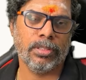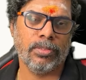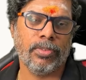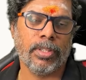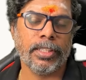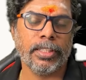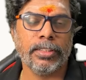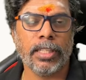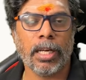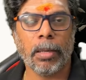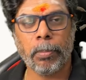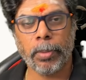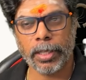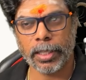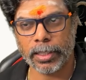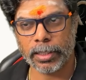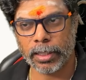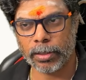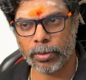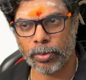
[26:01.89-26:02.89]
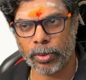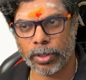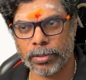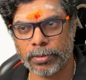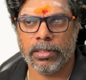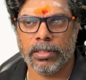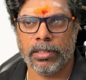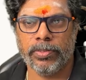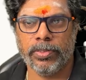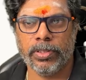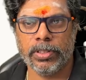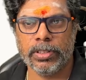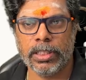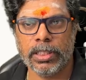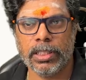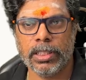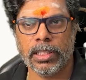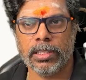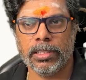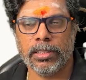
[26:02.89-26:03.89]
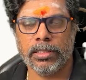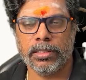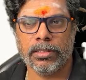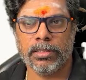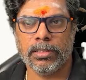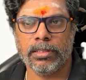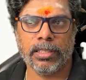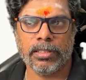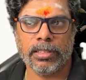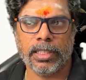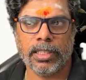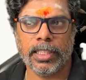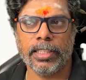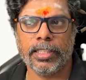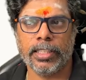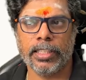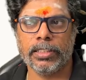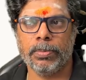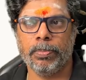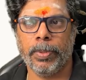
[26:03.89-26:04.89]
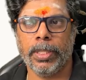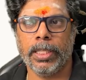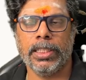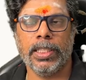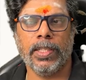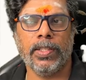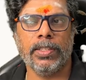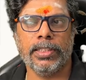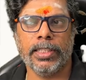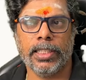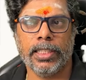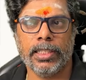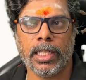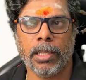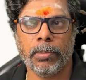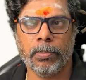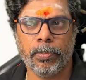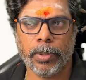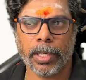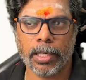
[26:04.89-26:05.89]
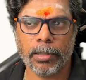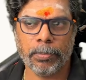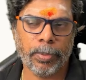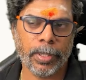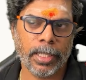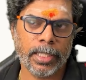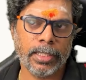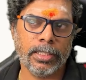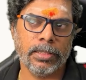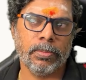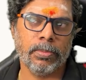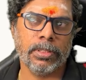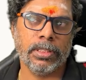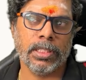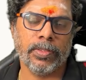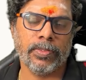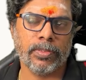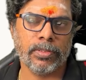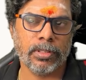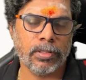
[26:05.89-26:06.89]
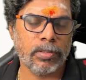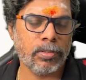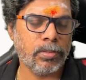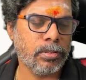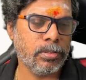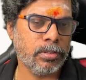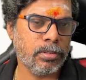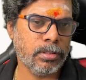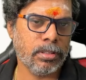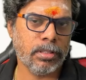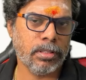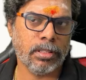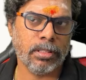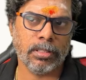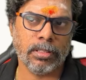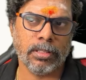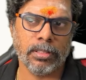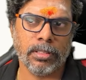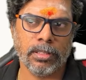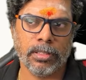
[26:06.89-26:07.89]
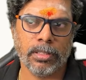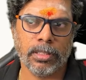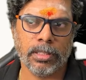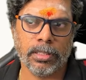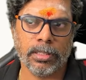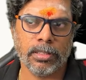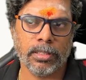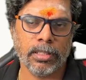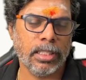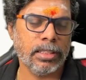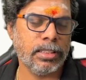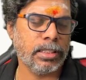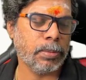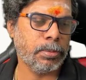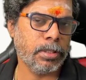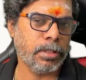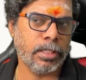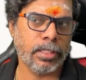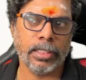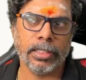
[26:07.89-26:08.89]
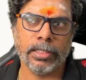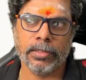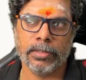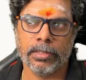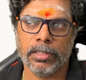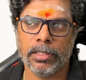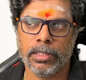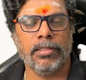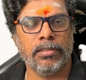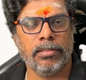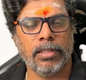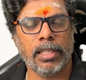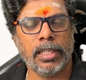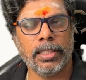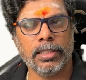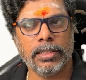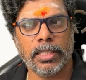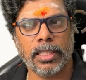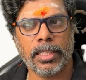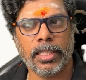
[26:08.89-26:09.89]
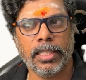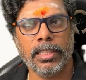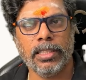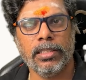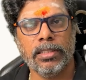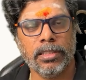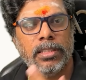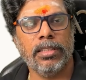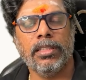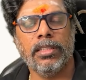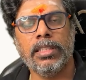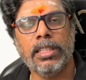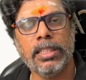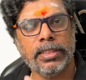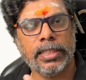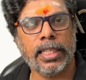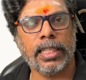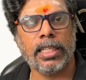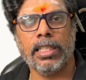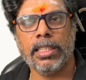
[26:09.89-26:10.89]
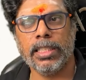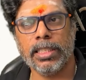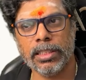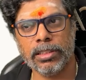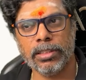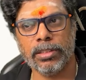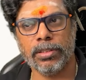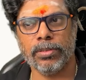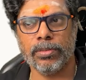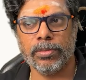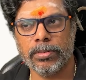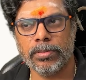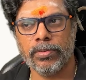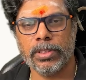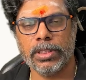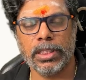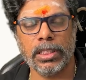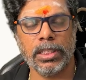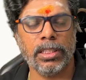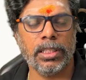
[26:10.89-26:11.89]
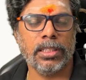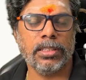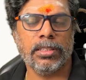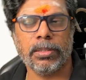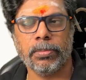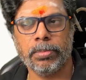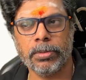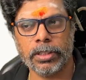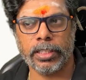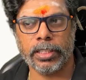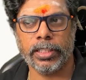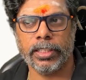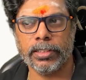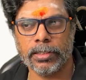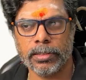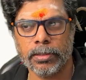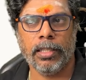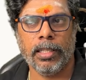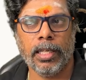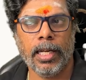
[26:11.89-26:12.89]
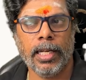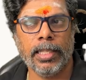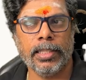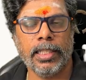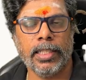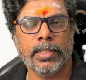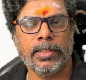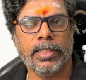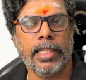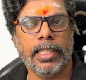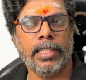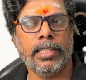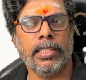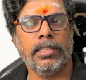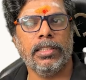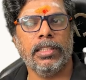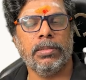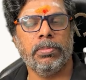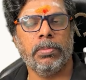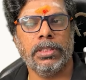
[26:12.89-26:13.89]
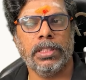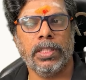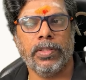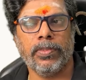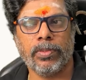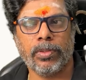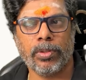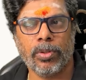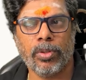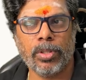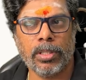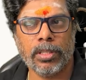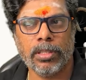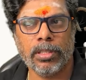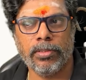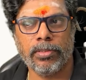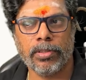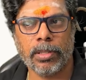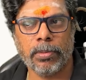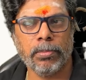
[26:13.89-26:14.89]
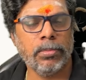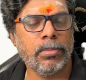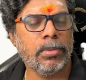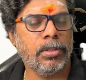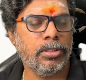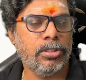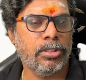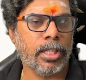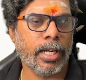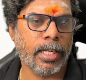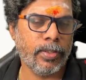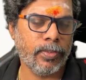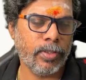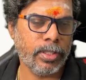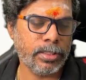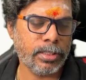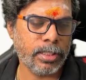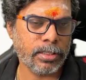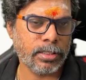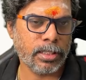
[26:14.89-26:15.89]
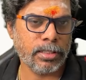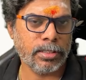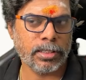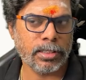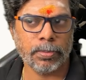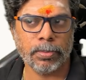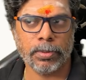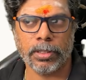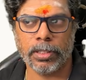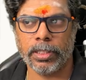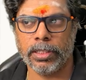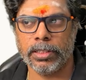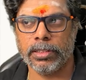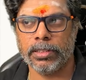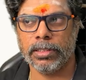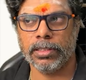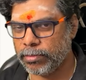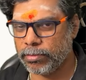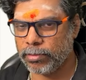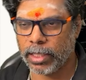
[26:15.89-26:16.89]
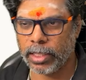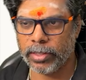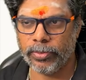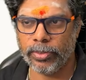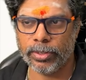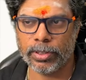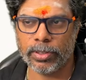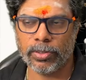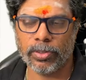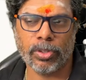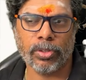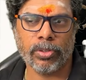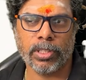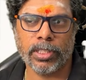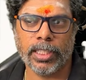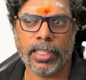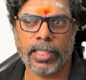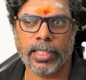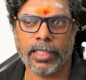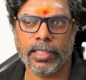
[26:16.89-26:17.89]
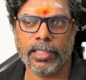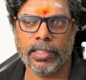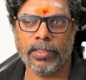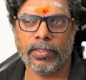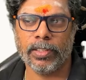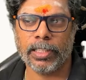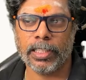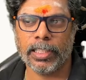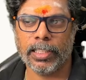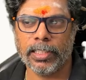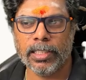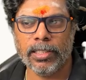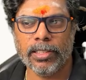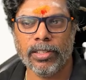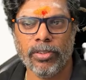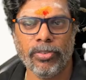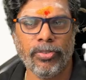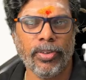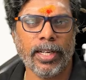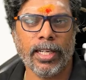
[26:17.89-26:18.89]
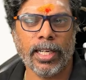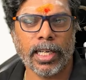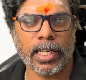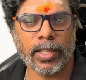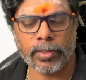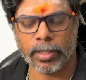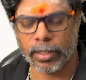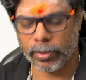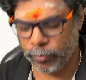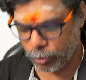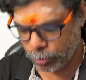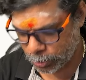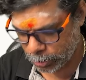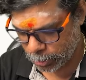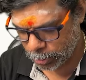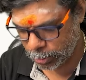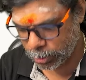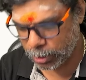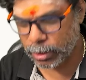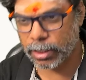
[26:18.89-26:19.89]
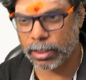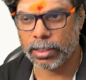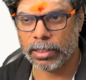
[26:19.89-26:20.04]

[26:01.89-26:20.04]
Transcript: what is happening in that one. If you see the interest paid, they'll say that I paid this much of to a subsidiary. That is again recycling issue within the subsidiaries, and they're saying this much of crore from joint ventures and subsidiaries. Confusion over there. Okay, you'll find a lot of confusion in